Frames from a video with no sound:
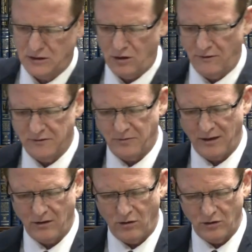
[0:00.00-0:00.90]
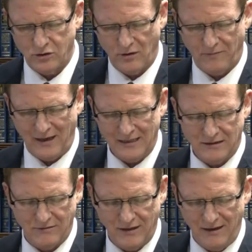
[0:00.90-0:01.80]
its offspring also applies
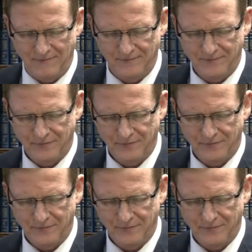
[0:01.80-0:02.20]
to them.